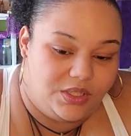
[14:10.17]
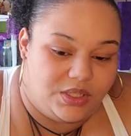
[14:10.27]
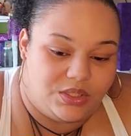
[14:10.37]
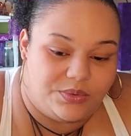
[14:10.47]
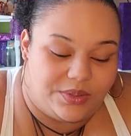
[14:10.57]

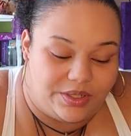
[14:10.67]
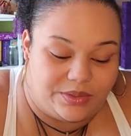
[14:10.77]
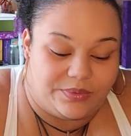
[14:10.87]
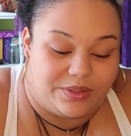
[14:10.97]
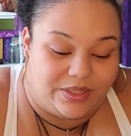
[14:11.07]
You
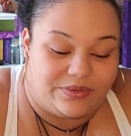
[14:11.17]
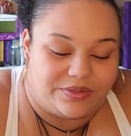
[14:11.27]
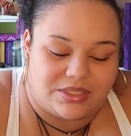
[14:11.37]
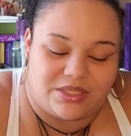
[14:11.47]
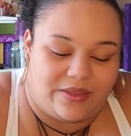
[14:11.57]
were either
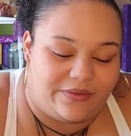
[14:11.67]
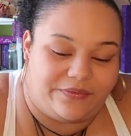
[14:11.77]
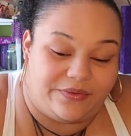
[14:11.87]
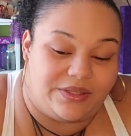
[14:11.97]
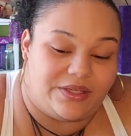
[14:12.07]
together
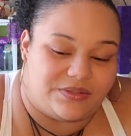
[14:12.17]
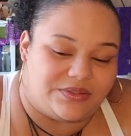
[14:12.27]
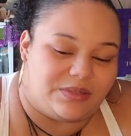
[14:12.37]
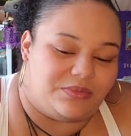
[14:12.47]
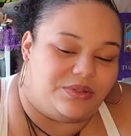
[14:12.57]
for years, for
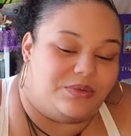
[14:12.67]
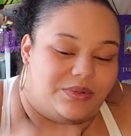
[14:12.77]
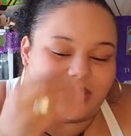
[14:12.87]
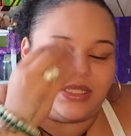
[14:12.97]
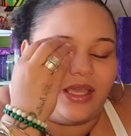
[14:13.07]
some of you were
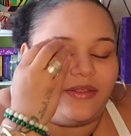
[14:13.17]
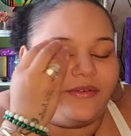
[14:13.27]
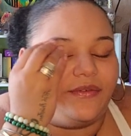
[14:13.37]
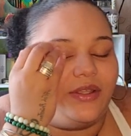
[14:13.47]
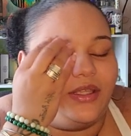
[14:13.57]
together
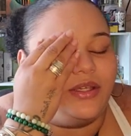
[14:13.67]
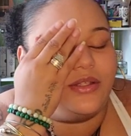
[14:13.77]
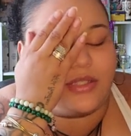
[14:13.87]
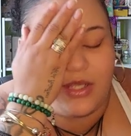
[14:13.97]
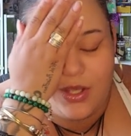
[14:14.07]
for
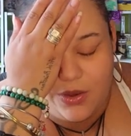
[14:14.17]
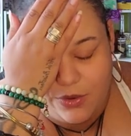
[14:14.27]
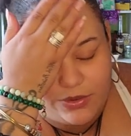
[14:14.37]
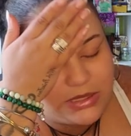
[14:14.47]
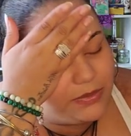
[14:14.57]
years,
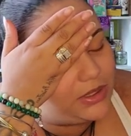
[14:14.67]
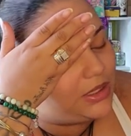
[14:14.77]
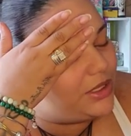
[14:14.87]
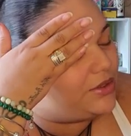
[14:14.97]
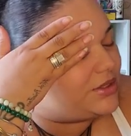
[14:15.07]
or it's been
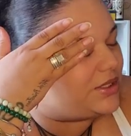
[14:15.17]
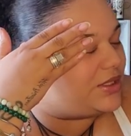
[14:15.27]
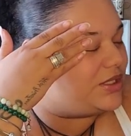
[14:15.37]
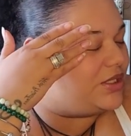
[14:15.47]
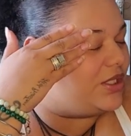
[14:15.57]
years
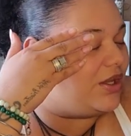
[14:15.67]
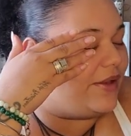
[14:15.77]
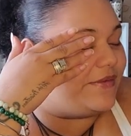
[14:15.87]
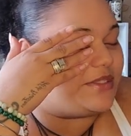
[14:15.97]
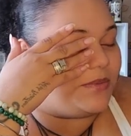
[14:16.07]
since y'all
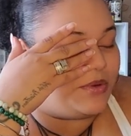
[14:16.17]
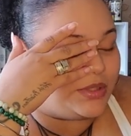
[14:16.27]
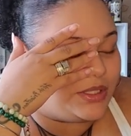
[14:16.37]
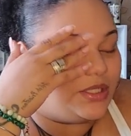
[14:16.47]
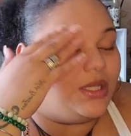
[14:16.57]
have
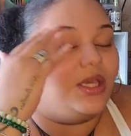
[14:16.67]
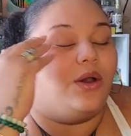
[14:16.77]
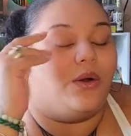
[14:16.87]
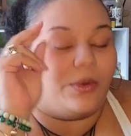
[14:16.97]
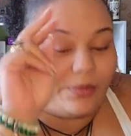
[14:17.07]
spoken,
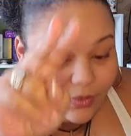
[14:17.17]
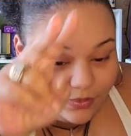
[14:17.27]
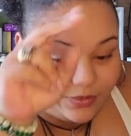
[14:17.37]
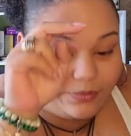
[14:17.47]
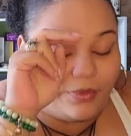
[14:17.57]
or both
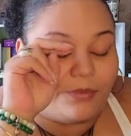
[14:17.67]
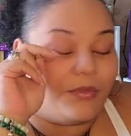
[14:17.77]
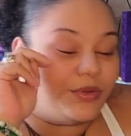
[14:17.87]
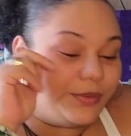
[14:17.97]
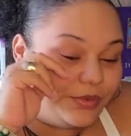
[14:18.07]

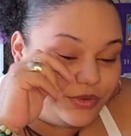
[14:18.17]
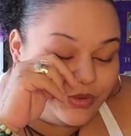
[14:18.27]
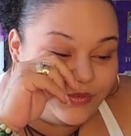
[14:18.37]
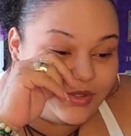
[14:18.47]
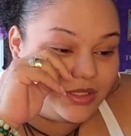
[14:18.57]
multiple
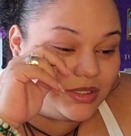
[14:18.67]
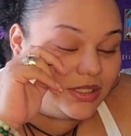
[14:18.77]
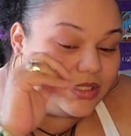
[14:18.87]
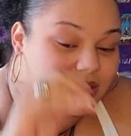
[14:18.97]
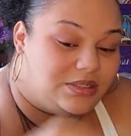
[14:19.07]
truths
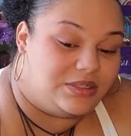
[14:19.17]
exist.